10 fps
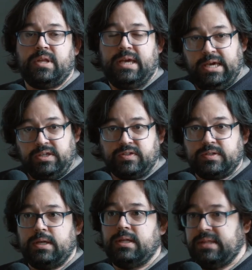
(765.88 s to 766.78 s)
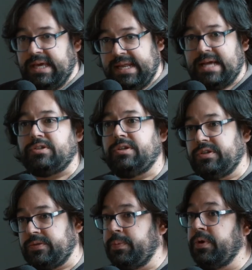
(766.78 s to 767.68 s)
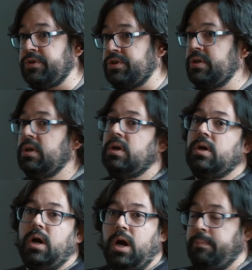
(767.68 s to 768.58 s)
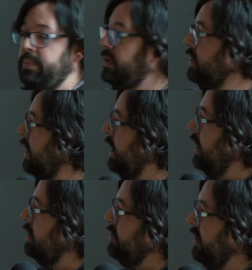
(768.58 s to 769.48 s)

is, they can actually just push up to